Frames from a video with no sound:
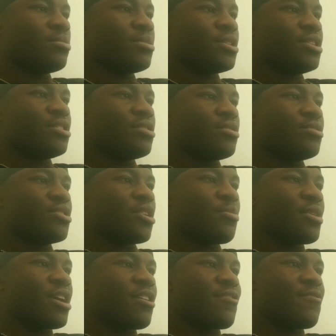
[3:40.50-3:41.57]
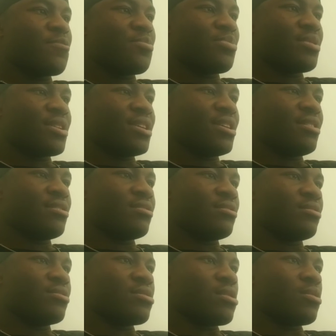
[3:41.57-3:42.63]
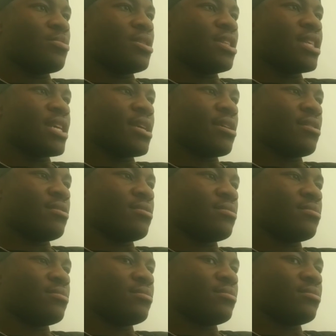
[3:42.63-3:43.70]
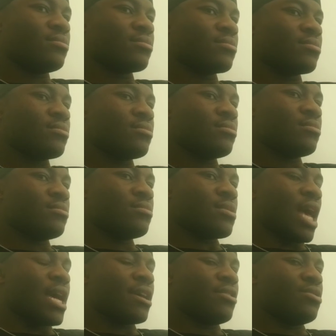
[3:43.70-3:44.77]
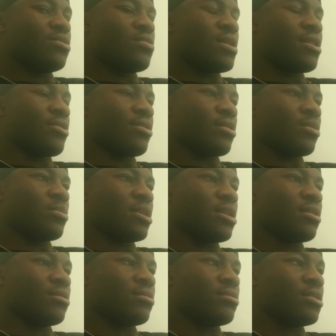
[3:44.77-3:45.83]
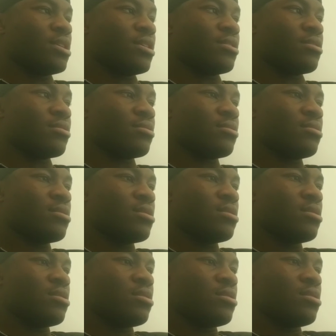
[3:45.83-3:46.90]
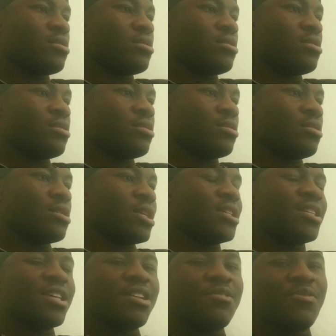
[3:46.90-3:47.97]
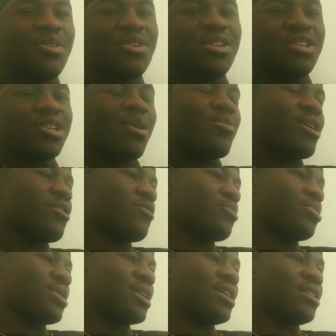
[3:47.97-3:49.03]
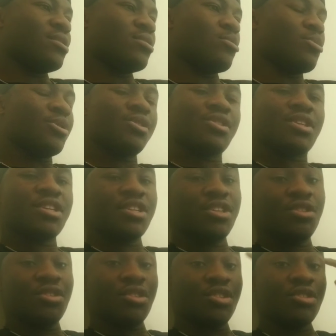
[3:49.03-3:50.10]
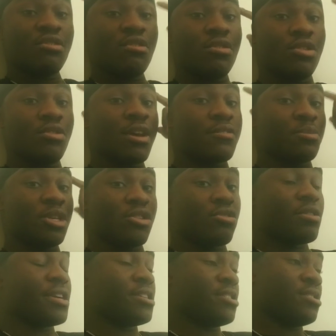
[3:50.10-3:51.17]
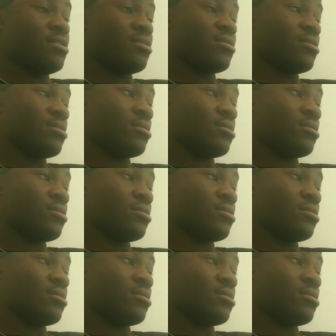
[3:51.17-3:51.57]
But you know, jumping out of a plane taught me that I can do anything, man, because they said if you're gonna jump out of a plane in the military, you have to be crazy.